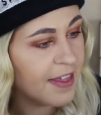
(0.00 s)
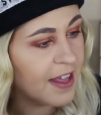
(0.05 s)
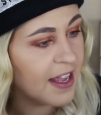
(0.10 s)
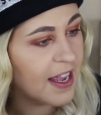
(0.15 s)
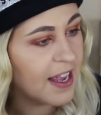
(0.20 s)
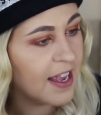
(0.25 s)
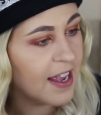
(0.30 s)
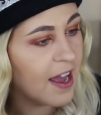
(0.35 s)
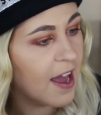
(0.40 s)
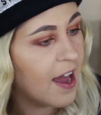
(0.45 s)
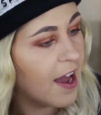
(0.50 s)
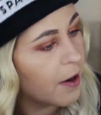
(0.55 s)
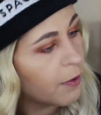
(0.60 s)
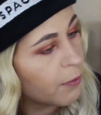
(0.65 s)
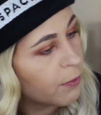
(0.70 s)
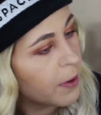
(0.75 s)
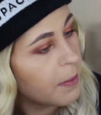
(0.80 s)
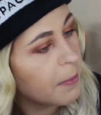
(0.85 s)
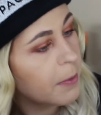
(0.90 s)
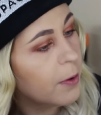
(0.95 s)
the
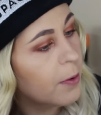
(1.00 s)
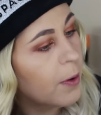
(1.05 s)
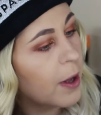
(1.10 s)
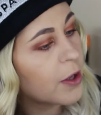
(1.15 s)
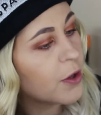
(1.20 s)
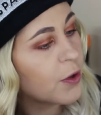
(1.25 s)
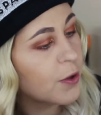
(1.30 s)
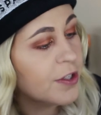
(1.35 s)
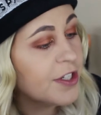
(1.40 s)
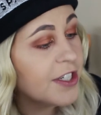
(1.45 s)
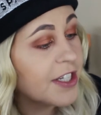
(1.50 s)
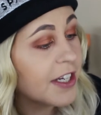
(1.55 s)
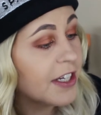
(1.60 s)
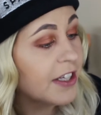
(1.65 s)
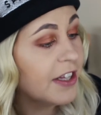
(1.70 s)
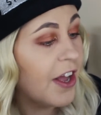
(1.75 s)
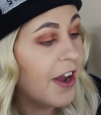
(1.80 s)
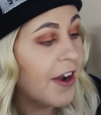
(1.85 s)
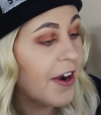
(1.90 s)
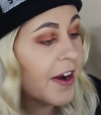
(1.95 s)
Rimmel Good To
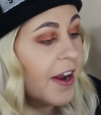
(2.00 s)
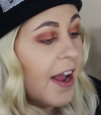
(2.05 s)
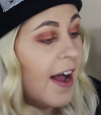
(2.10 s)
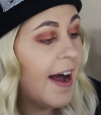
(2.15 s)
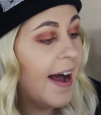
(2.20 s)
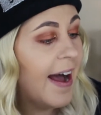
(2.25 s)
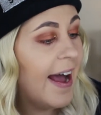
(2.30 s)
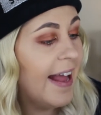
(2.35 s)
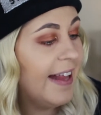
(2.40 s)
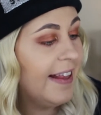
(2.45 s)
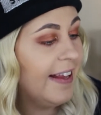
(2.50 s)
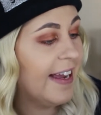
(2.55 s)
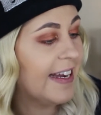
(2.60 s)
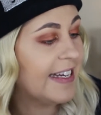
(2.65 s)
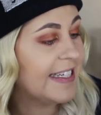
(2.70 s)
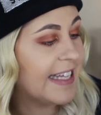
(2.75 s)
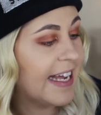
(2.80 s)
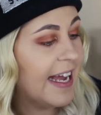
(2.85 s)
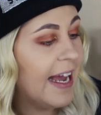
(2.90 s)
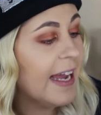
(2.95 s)
Glow
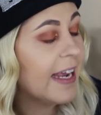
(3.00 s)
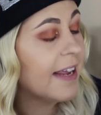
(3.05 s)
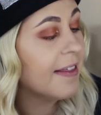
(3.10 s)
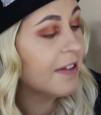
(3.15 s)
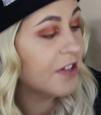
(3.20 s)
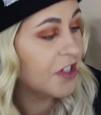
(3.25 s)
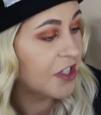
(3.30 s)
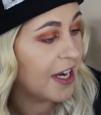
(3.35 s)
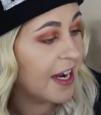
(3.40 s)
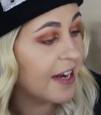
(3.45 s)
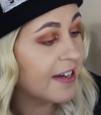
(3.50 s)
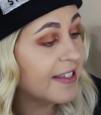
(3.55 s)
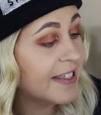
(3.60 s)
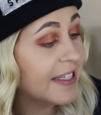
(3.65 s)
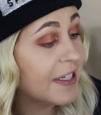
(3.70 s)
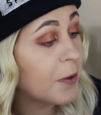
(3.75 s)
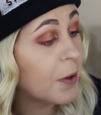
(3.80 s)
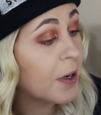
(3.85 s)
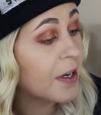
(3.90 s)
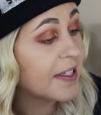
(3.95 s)
highlighter in the shade
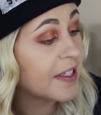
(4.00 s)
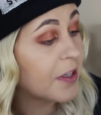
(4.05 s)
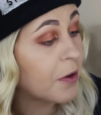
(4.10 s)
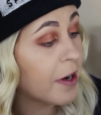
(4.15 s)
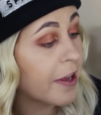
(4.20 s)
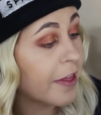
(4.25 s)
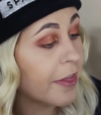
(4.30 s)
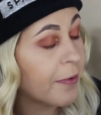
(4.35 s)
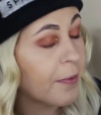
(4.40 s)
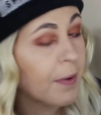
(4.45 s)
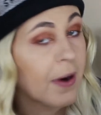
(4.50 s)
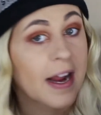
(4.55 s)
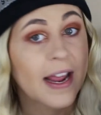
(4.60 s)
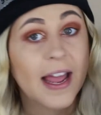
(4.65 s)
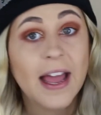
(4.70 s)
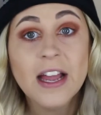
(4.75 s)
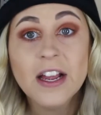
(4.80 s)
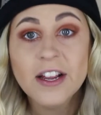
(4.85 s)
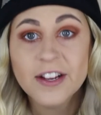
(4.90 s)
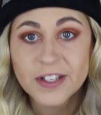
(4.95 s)

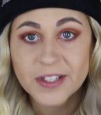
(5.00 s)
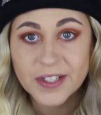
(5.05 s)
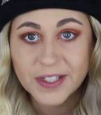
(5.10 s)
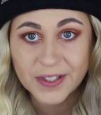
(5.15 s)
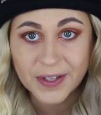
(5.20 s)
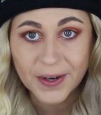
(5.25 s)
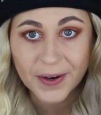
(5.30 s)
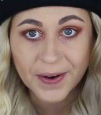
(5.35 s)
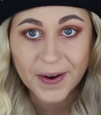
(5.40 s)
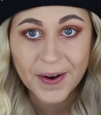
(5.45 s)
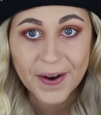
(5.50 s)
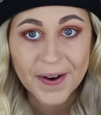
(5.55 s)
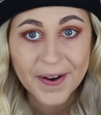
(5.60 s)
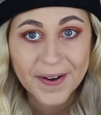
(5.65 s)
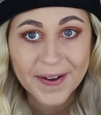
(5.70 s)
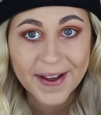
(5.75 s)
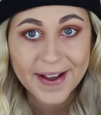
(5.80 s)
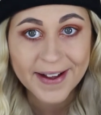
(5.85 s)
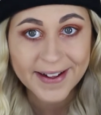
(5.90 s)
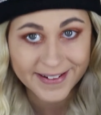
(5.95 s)
003
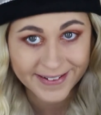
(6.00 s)
Soho